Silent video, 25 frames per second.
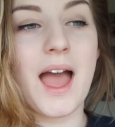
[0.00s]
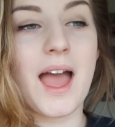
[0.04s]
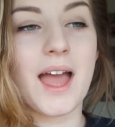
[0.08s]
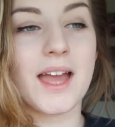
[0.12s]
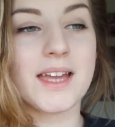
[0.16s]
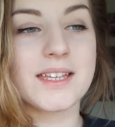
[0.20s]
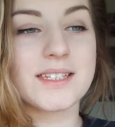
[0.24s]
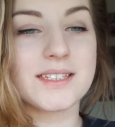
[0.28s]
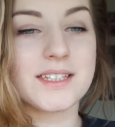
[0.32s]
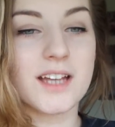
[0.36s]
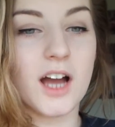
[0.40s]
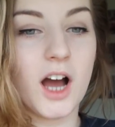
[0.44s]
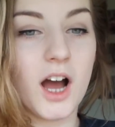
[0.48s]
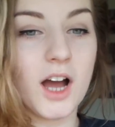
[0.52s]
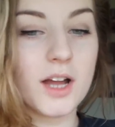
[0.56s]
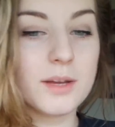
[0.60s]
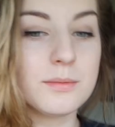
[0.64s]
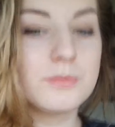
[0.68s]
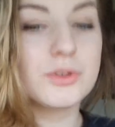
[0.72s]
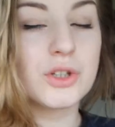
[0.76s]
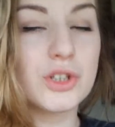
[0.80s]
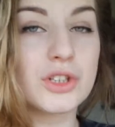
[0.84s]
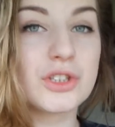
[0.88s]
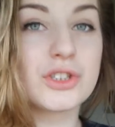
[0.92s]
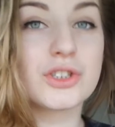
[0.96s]
And
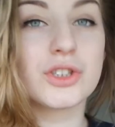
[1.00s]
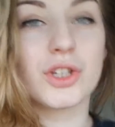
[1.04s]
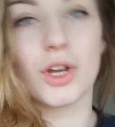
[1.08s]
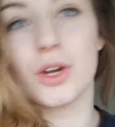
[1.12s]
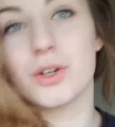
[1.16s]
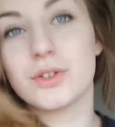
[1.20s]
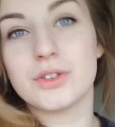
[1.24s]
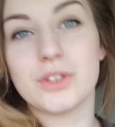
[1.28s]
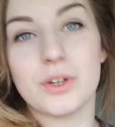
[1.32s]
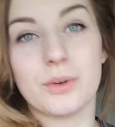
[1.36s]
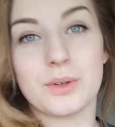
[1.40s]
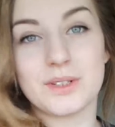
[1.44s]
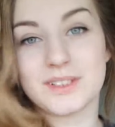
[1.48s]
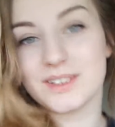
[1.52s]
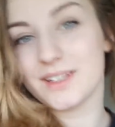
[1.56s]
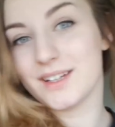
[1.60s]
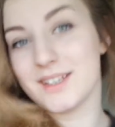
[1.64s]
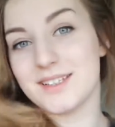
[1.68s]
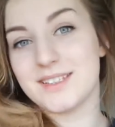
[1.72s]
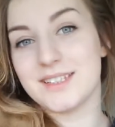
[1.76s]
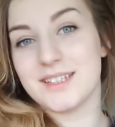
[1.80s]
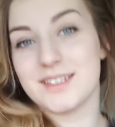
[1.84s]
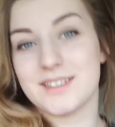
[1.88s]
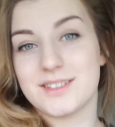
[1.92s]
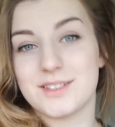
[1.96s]
I'm just so
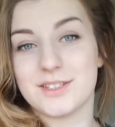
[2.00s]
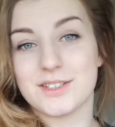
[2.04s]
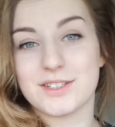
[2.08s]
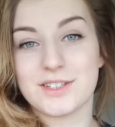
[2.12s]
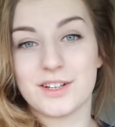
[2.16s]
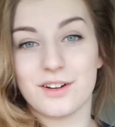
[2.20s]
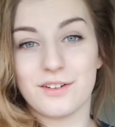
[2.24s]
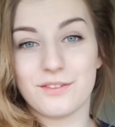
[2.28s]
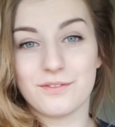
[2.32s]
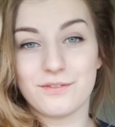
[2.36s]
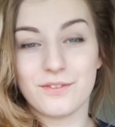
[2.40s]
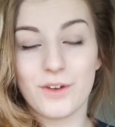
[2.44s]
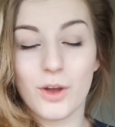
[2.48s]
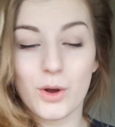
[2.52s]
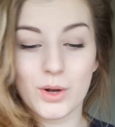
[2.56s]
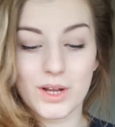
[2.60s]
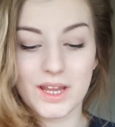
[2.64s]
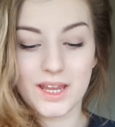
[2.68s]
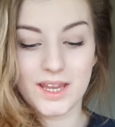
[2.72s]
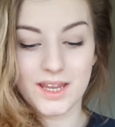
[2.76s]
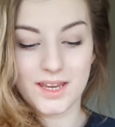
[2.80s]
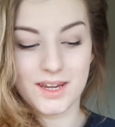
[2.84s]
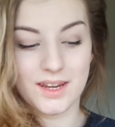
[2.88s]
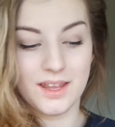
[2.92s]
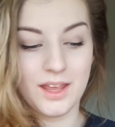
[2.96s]
excited to start
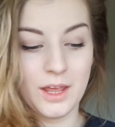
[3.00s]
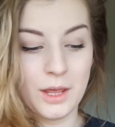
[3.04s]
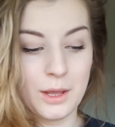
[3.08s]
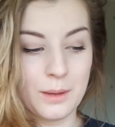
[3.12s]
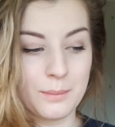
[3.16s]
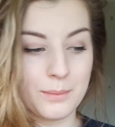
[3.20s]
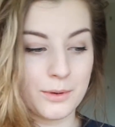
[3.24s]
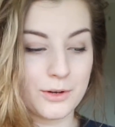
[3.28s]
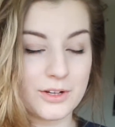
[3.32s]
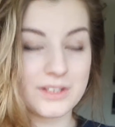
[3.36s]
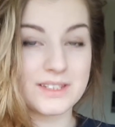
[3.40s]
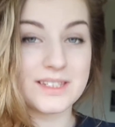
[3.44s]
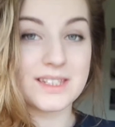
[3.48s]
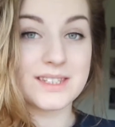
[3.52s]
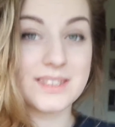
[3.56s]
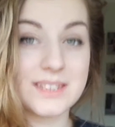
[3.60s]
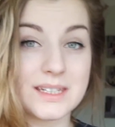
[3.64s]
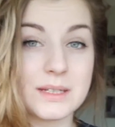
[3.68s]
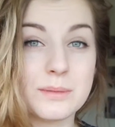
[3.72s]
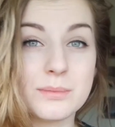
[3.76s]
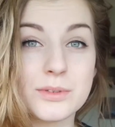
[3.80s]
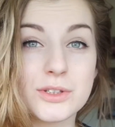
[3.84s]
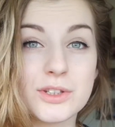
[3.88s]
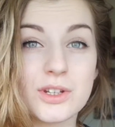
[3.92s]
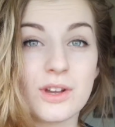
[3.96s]
vlogging because it
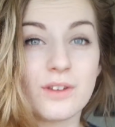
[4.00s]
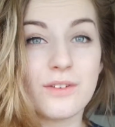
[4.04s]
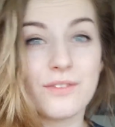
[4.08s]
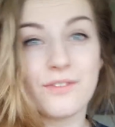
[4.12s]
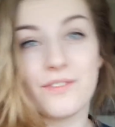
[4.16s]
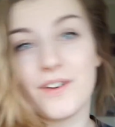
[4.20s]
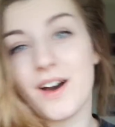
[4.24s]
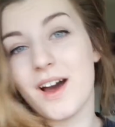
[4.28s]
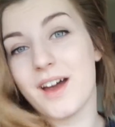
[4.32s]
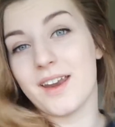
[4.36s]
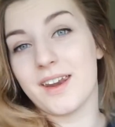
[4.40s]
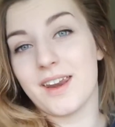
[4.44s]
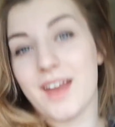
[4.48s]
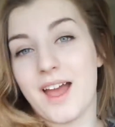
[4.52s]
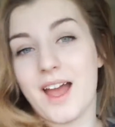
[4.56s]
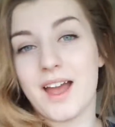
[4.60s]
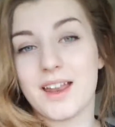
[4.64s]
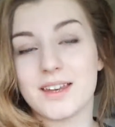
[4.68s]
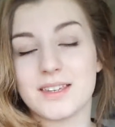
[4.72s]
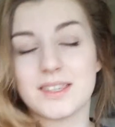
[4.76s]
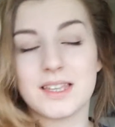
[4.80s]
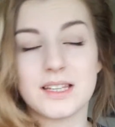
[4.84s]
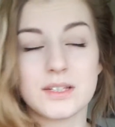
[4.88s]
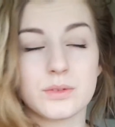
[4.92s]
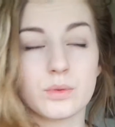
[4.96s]
seems so fun.
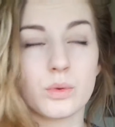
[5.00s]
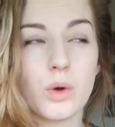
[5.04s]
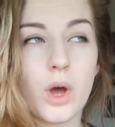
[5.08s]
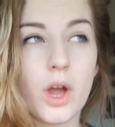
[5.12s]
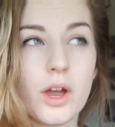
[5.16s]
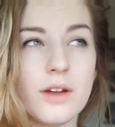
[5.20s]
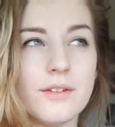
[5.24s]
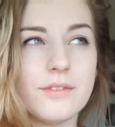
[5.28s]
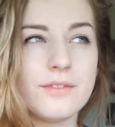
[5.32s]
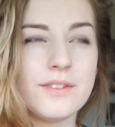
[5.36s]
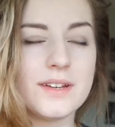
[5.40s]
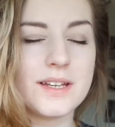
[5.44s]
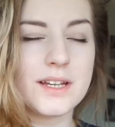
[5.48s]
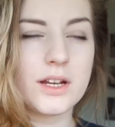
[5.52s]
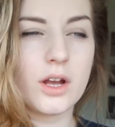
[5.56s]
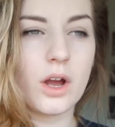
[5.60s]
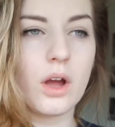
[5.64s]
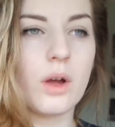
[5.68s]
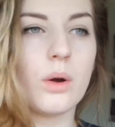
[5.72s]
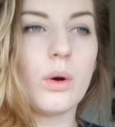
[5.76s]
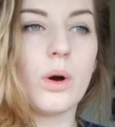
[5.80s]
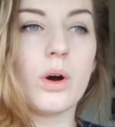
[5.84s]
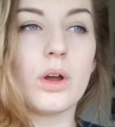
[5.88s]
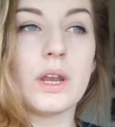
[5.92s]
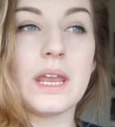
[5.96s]
And this will hopefully
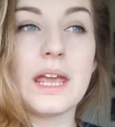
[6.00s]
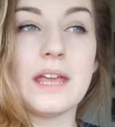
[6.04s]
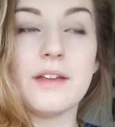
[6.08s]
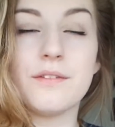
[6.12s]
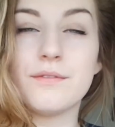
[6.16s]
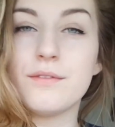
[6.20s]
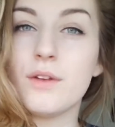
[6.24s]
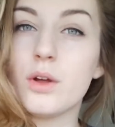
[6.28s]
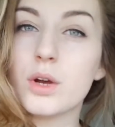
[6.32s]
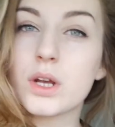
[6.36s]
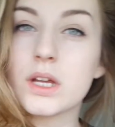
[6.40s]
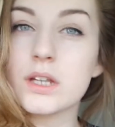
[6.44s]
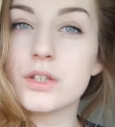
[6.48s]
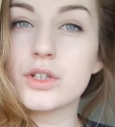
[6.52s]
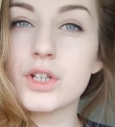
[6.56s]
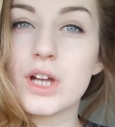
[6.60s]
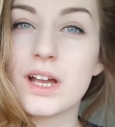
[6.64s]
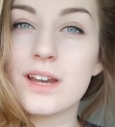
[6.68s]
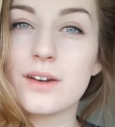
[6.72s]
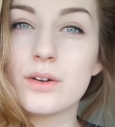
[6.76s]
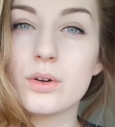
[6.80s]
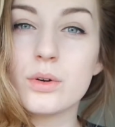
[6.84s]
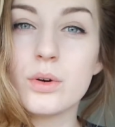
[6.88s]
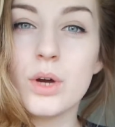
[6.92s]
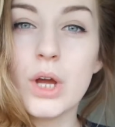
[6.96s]
go on a vlogging
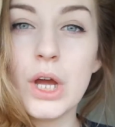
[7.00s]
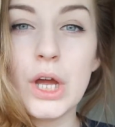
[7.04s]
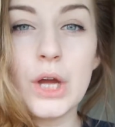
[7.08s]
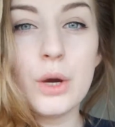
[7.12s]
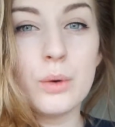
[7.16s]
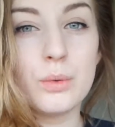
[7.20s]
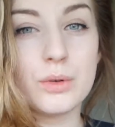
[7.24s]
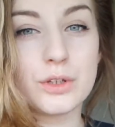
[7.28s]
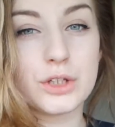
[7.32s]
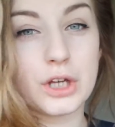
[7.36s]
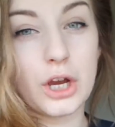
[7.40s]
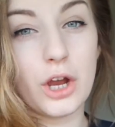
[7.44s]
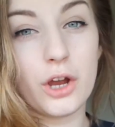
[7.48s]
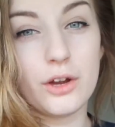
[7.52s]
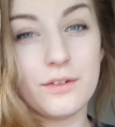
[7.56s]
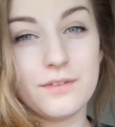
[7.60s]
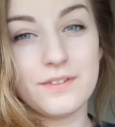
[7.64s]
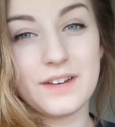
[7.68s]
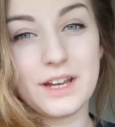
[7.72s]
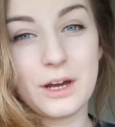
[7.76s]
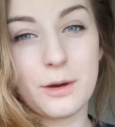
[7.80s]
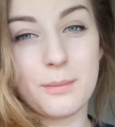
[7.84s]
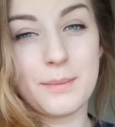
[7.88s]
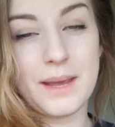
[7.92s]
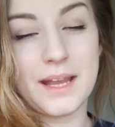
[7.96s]
channel, which
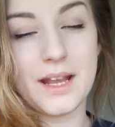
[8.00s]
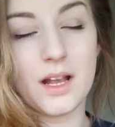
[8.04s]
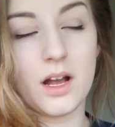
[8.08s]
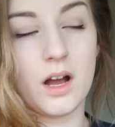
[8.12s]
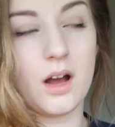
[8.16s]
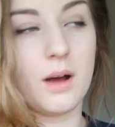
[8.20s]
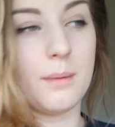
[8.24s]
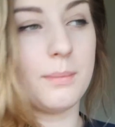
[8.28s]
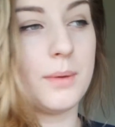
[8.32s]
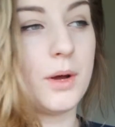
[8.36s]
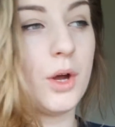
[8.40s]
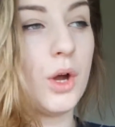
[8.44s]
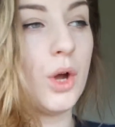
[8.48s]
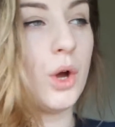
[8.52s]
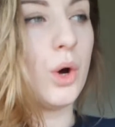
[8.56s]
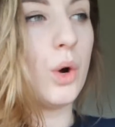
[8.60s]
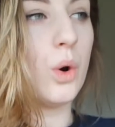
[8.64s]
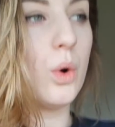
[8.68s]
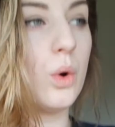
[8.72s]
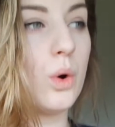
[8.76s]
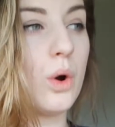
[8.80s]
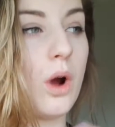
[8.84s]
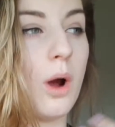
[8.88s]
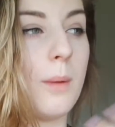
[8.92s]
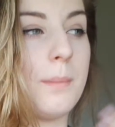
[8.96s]
hopefully I'll make up,
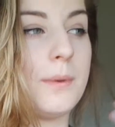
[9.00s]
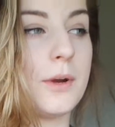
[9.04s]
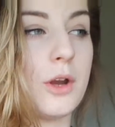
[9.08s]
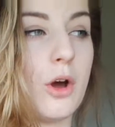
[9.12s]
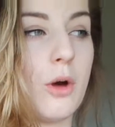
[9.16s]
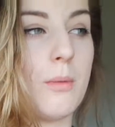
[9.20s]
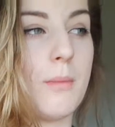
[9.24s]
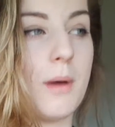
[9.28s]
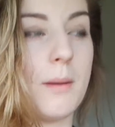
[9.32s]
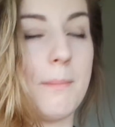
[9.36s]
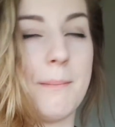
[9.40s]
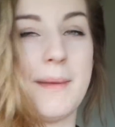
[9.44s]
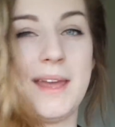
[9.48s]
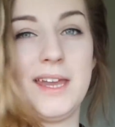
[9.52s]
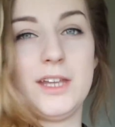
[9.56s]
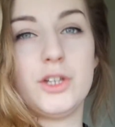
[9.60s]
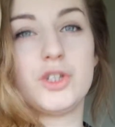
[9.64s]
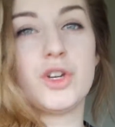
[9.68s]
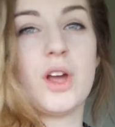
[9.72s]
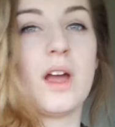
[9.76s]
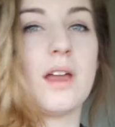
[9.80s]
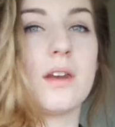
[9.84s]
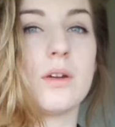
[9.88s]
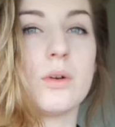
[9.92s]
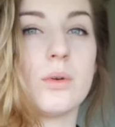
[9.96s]
or I'll put it on my
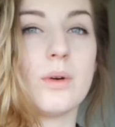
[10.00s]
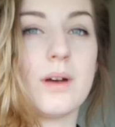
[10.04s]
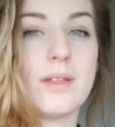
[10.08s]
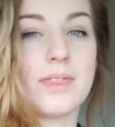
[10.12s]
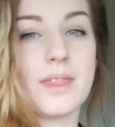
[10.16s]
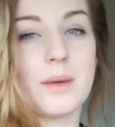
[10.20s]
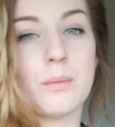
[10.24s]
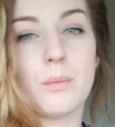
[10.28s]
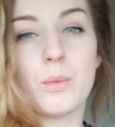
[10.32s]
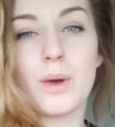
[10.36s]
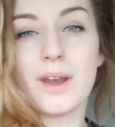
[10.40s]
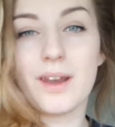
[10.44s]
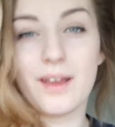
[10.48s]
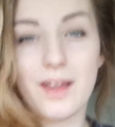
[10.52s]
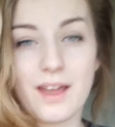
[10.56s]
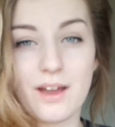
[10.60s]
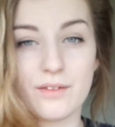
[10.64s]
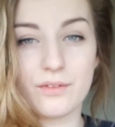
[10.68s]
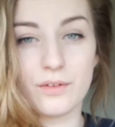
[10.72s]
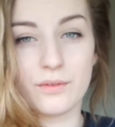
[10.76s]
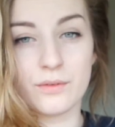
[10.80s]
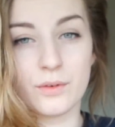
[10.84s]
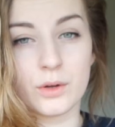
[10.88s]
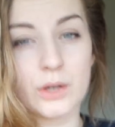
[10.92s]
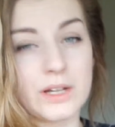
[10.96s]
main channel, and then when I
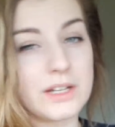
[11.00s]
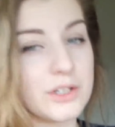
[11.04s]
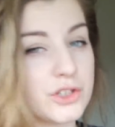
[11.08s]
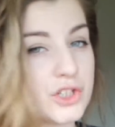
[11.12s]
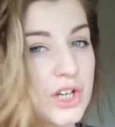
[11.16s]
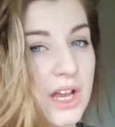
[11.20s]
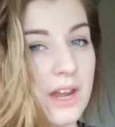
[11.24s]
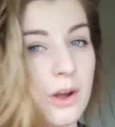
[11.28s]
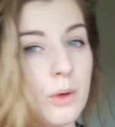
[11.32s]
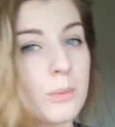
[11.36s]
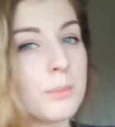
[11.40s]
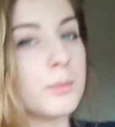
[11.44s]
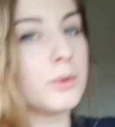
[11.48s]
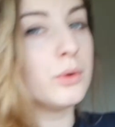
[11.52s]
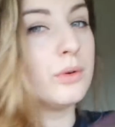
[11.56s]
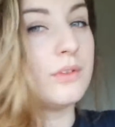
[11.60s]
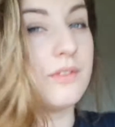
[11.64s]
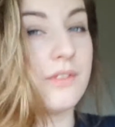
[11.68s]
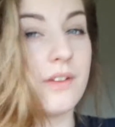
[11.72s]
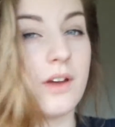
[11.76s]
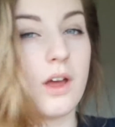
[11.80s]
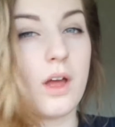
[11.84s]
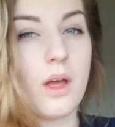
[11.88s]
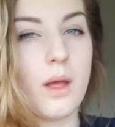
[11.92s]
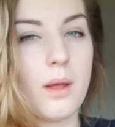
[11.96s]
have a vlogging channel,
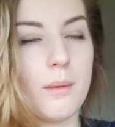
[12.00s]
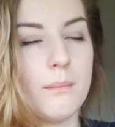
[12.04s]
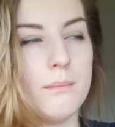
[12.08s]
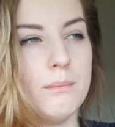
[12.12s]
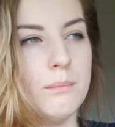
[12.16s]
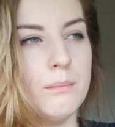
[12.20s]
move it